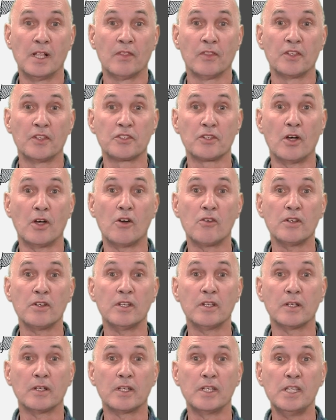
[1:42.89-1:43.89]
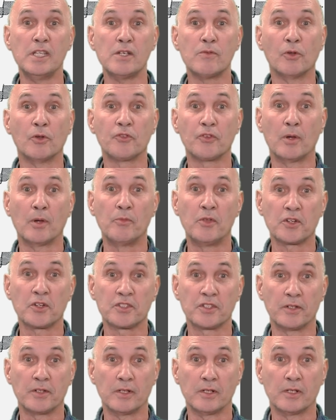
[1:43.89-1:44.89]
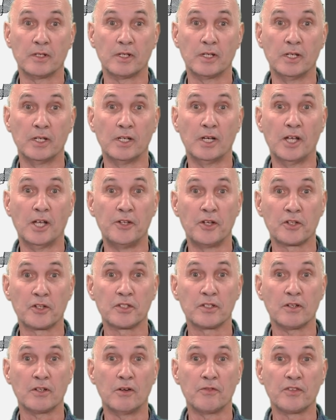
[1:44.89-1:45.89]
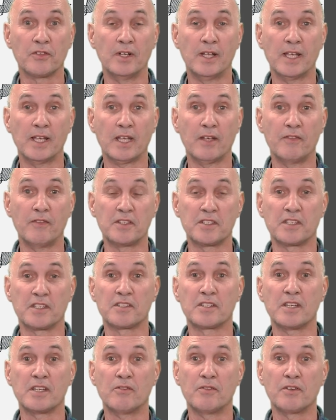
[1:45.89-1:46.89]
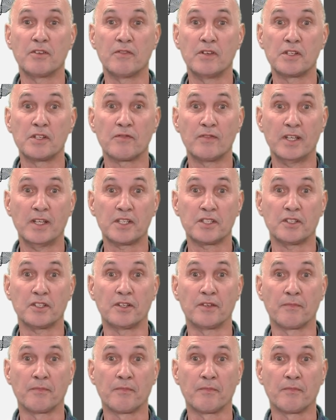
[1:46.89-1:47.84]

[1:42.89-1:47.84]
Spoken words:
This is only equal to adduction of the leg if it's in 0 degrees flexion.